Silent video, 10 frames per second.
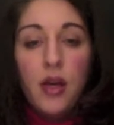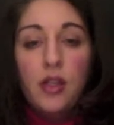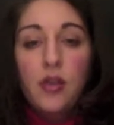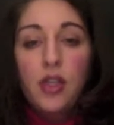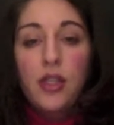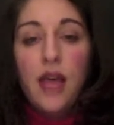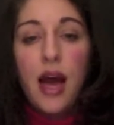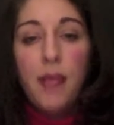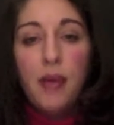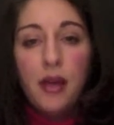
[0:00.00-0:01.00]
So just
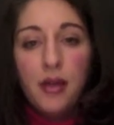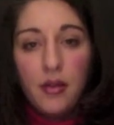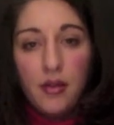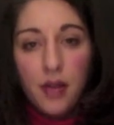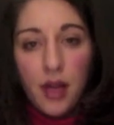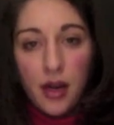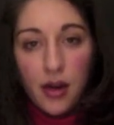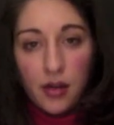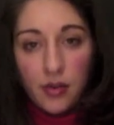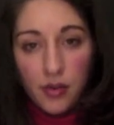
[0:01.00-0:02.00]
tapping
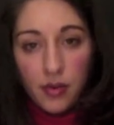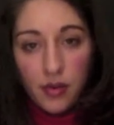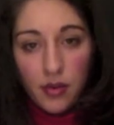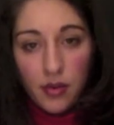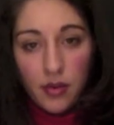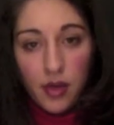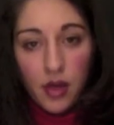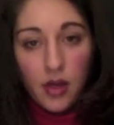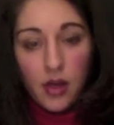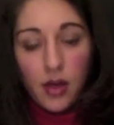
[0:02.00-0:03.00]
there
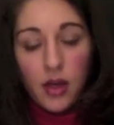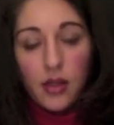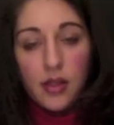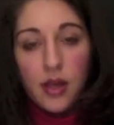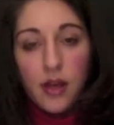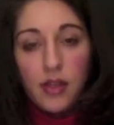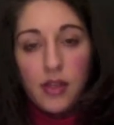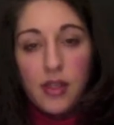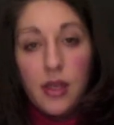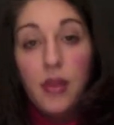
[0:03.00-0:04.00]
is enough to
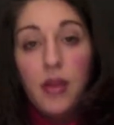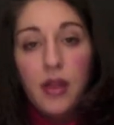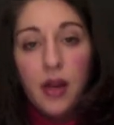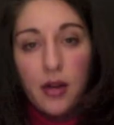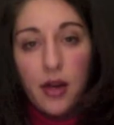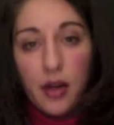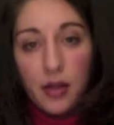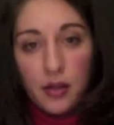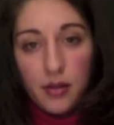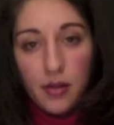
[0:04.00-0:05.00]
stimulate that gland
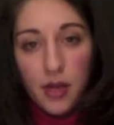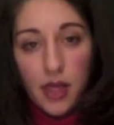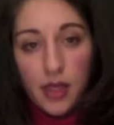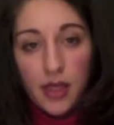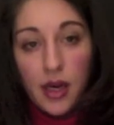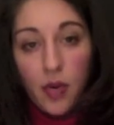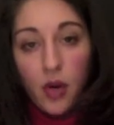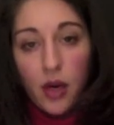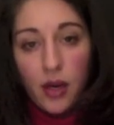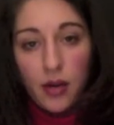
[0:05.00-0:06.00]
and to get it
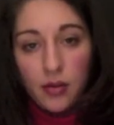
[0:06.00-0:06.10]
working